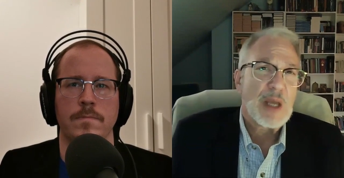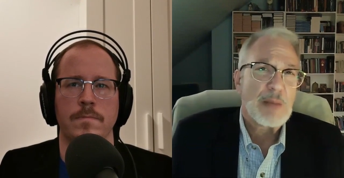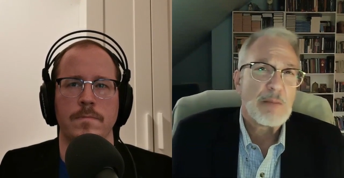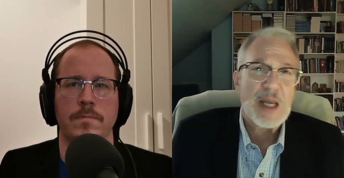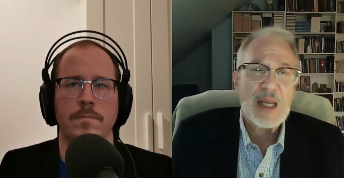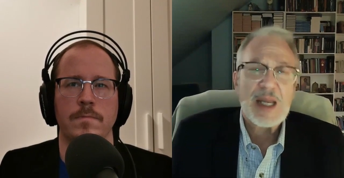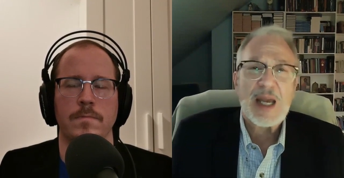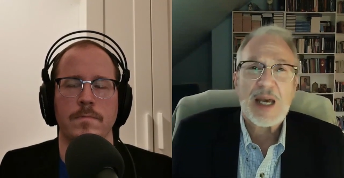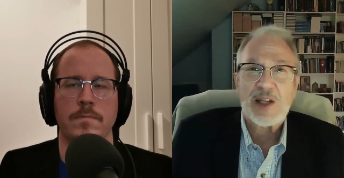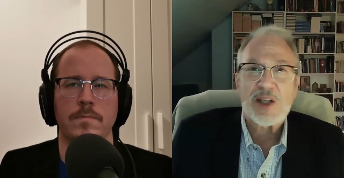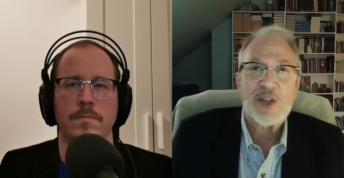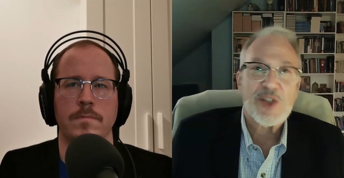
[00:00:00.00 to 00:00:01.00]
Speaker 1: many
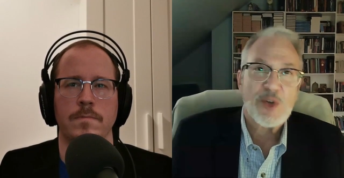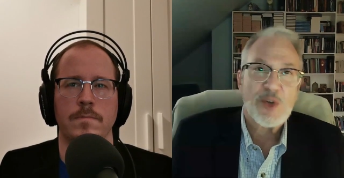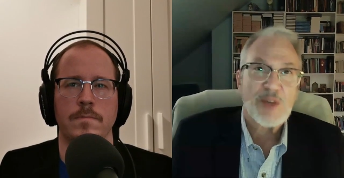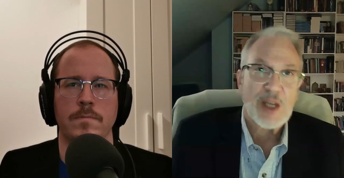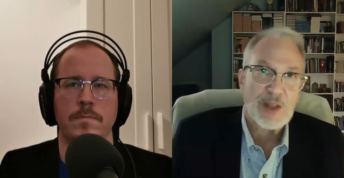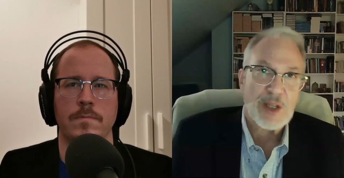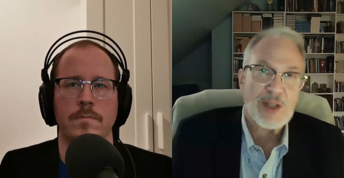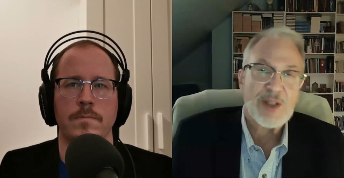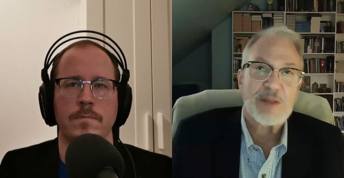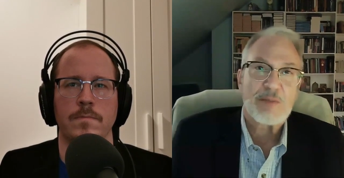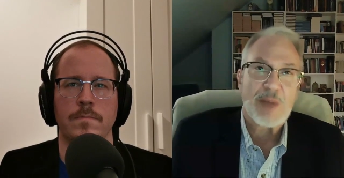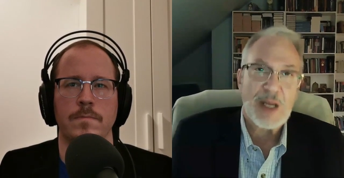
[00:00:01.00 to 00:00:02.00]
Catholics sort of get
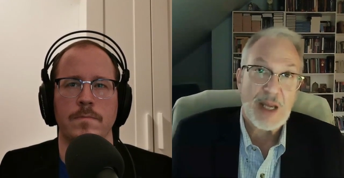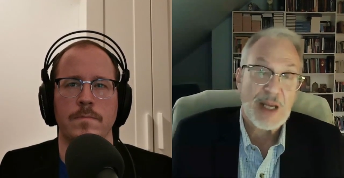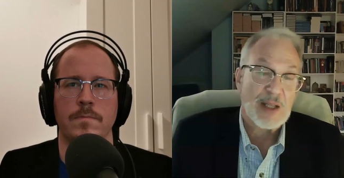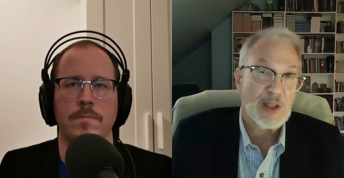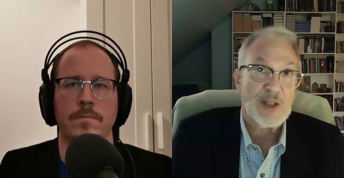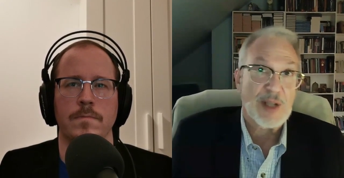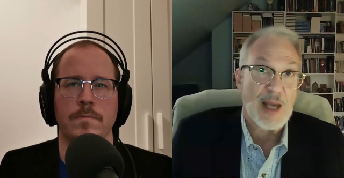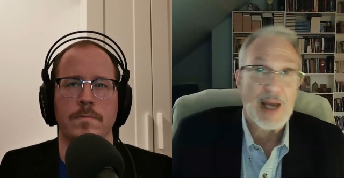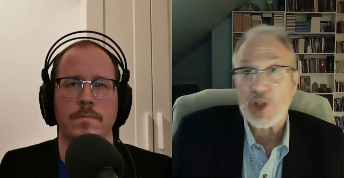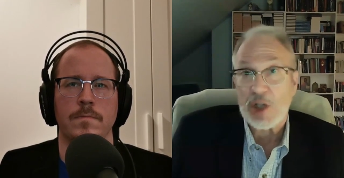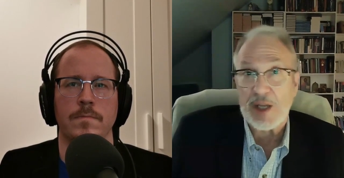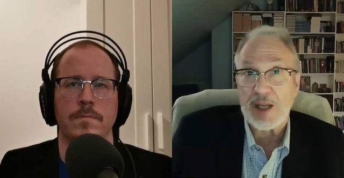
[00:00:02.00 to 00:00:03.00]
this. Many Catholics
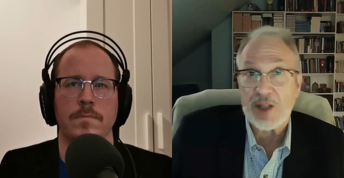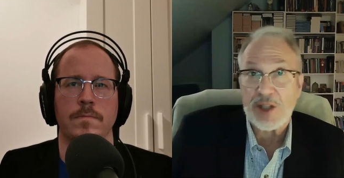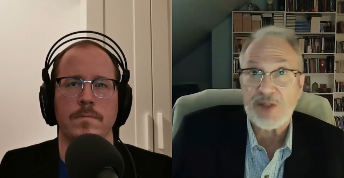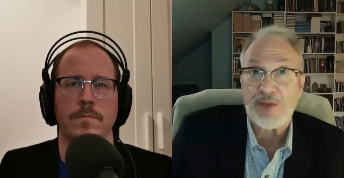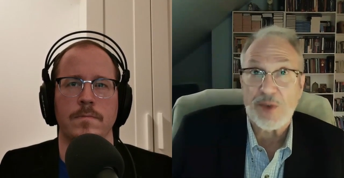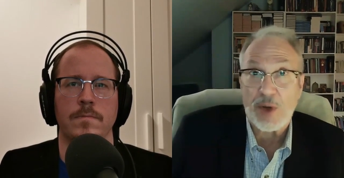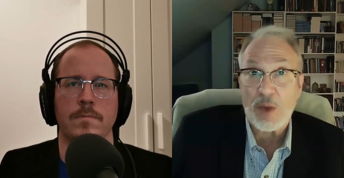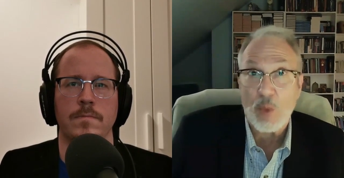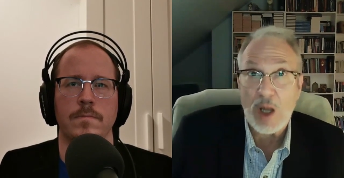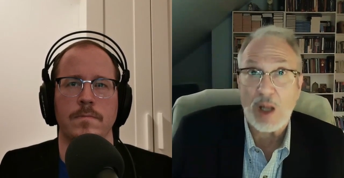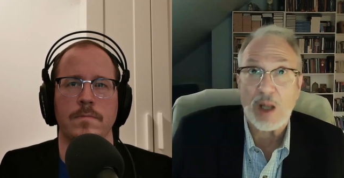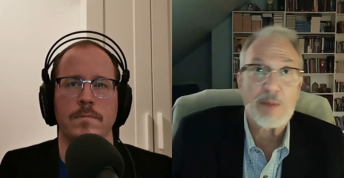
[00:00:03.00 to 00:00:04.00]
actually get this very
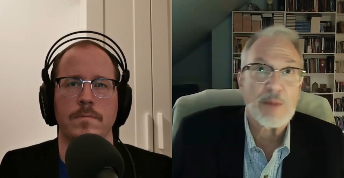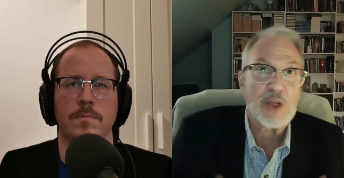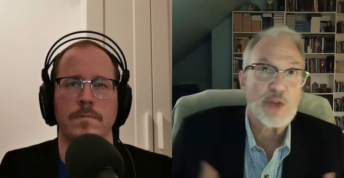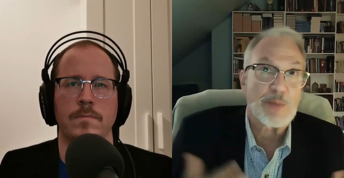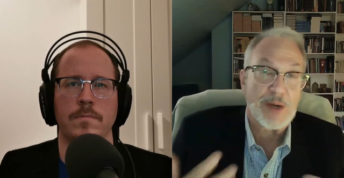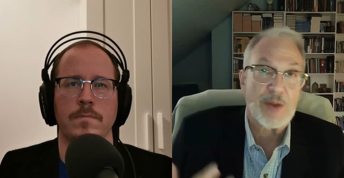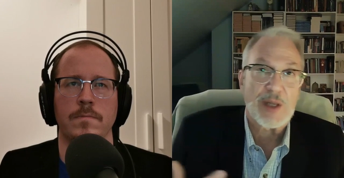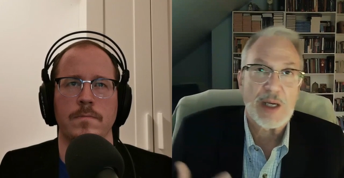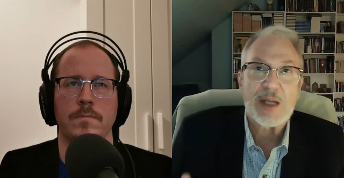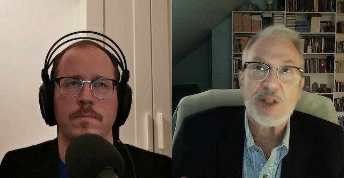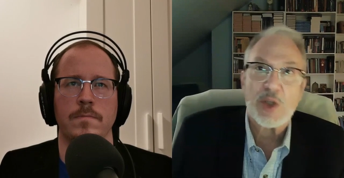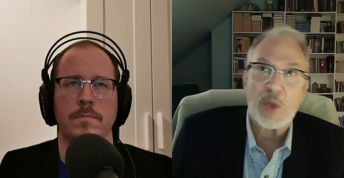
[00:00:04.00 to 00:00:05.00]
well and much better than
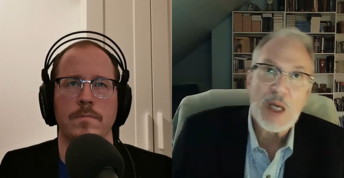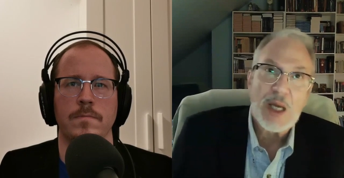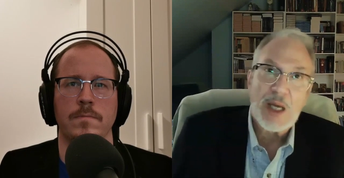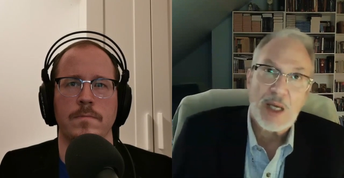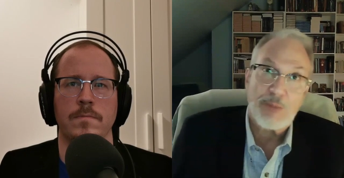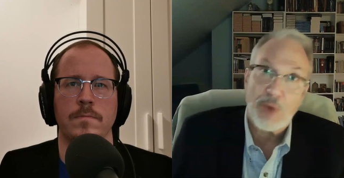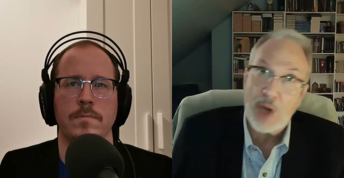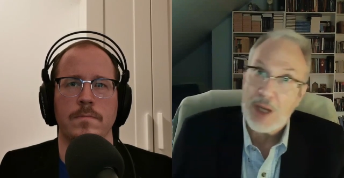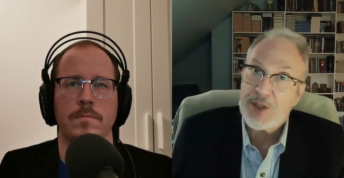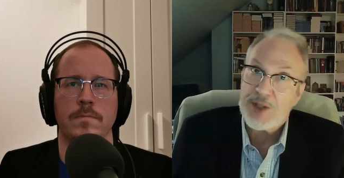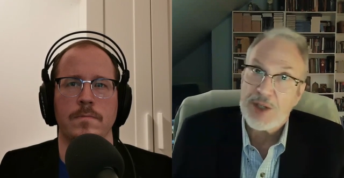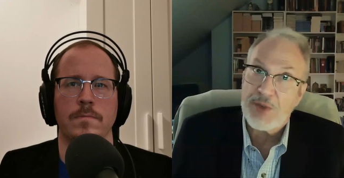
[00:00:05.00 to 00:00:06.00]
I do and
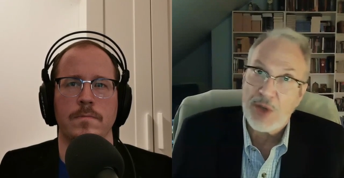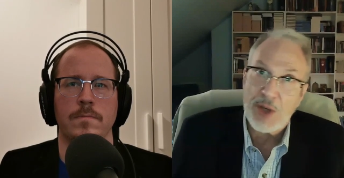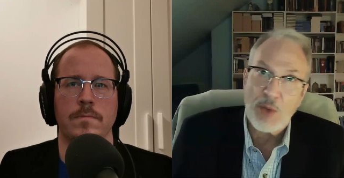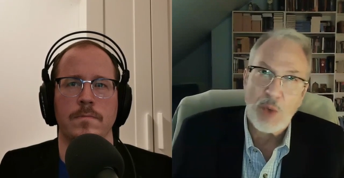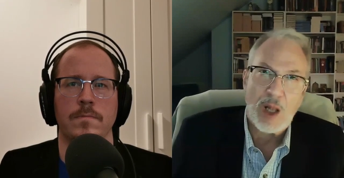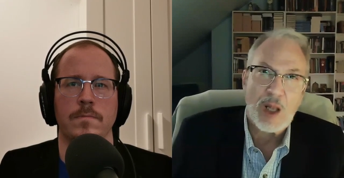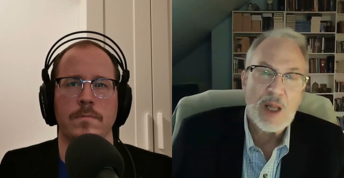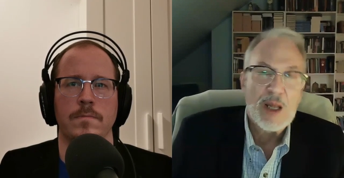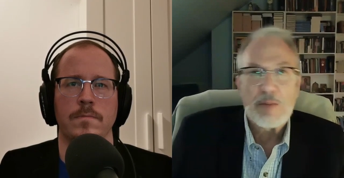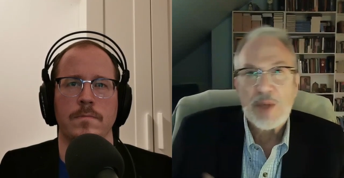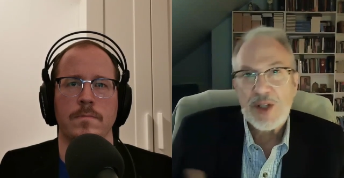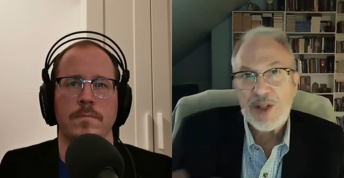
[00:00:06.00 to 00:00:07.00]
practice it very well,
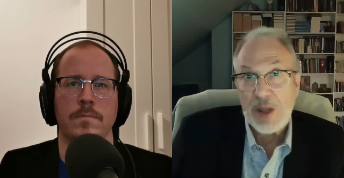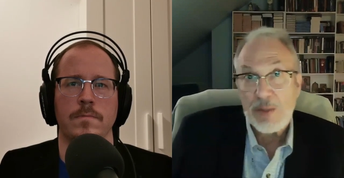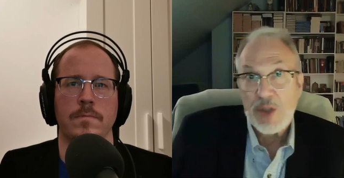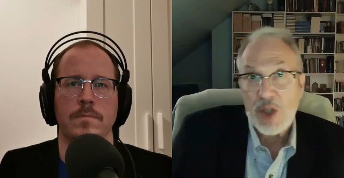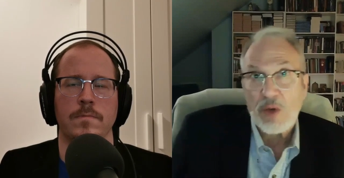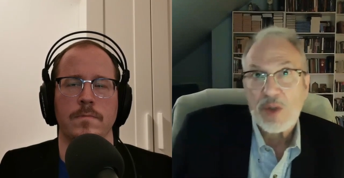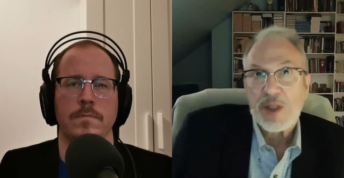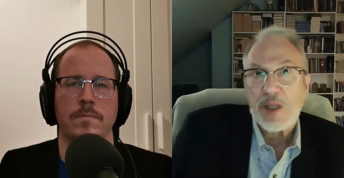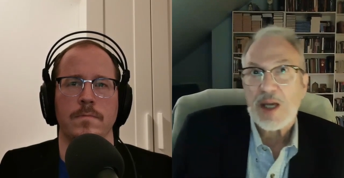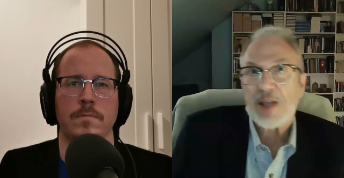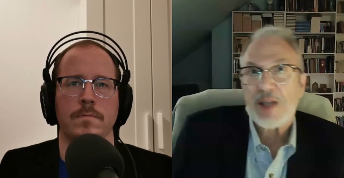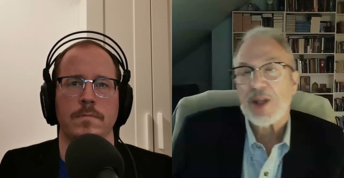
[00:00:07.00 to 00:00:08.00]
but some don't.
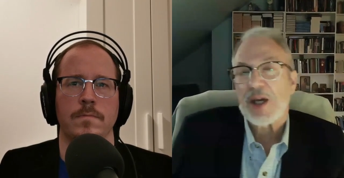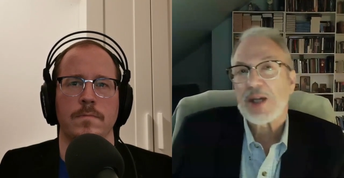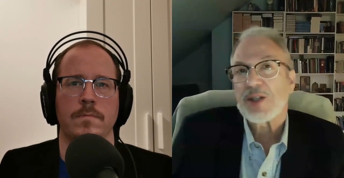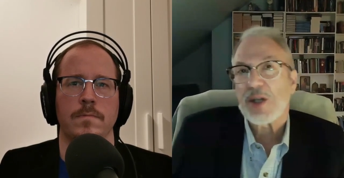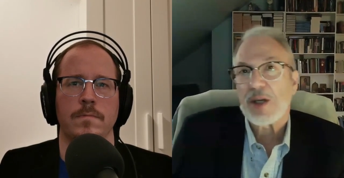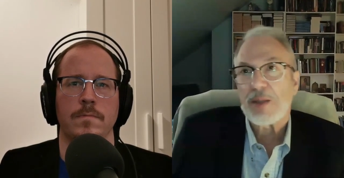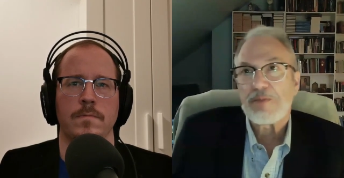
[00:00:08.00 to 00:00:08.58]
And that's that